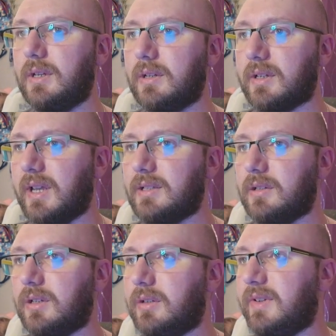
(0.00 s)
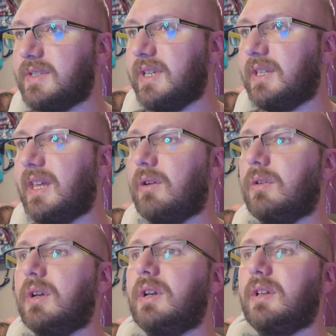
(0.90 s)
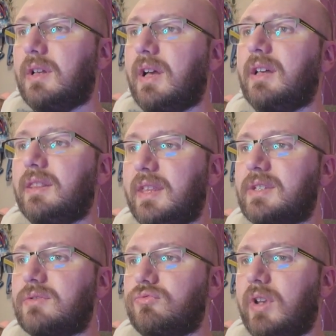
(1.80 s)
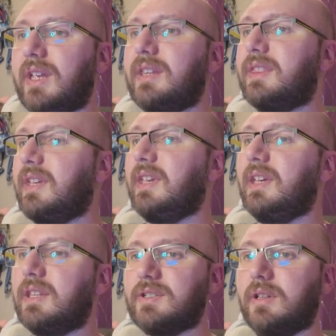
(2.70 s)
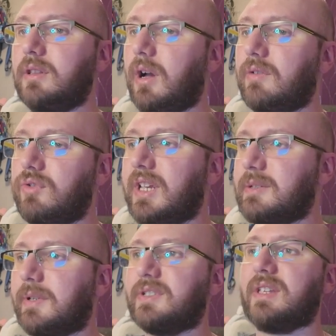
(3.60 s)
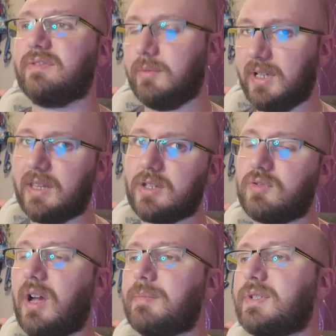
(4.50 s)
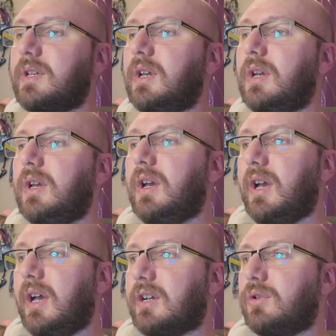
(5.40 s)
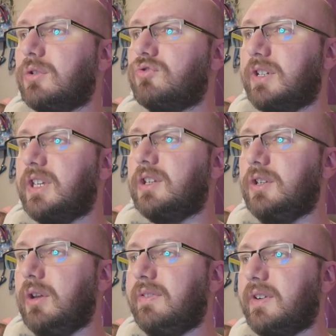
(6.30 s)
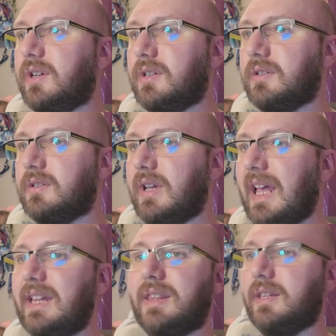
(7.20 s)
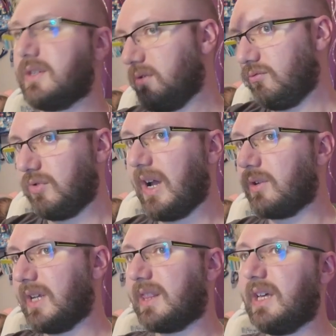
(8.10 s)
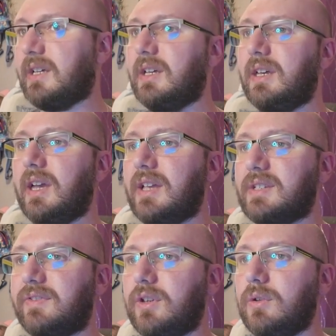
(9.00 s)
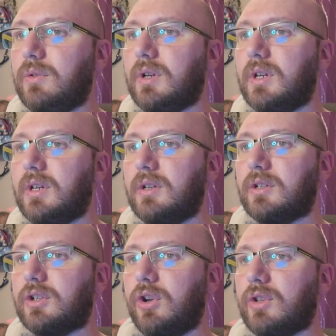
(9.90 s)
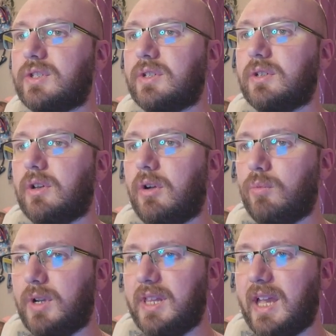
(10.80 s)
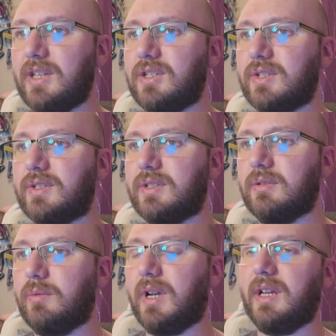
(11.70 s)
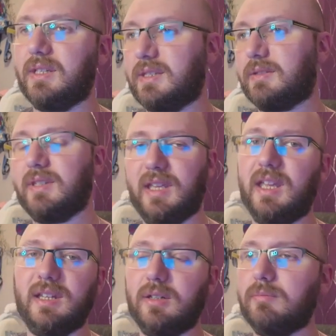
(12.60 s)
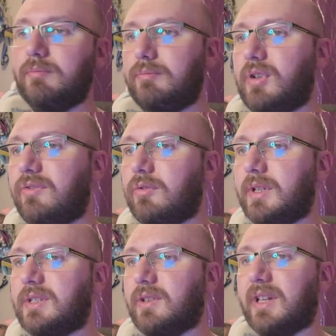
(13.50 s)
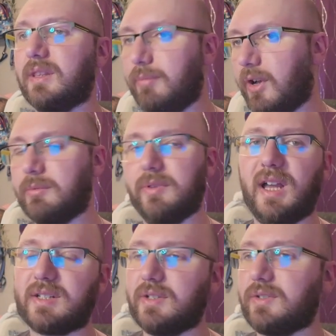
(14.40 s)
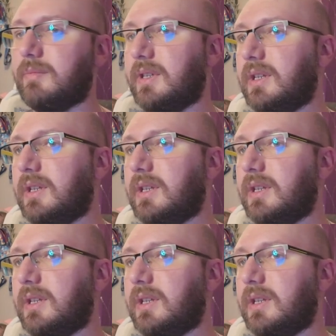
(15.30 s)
Okay, a lot of UVs here. Now, this ring thing here, there's a lot of rings because that's from the leather straps. A cool trick you can do for anything that's round like that is if you cut on one of the edges where it's hidden, preferably, so like the bottom of the axe or something,